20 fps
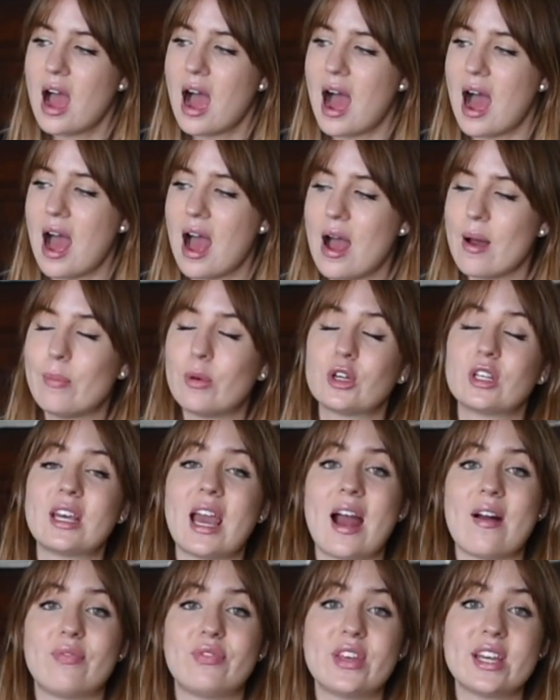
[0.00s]
But
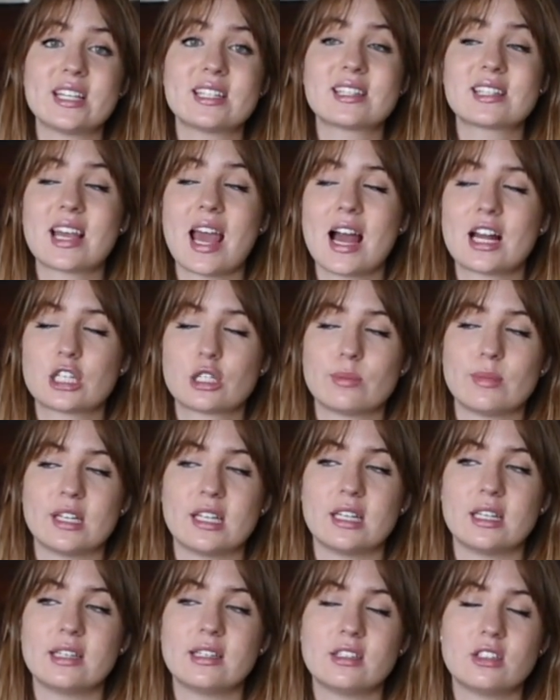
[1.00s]
yeah, this
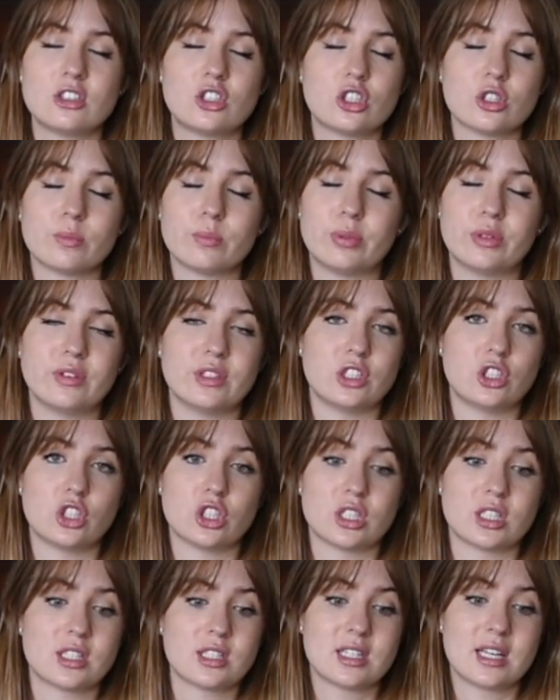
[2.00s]
cashmere jumper is
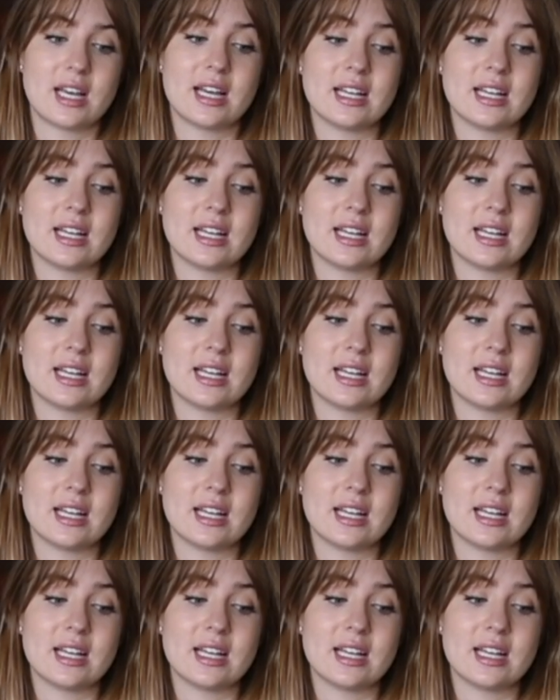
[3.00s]
just,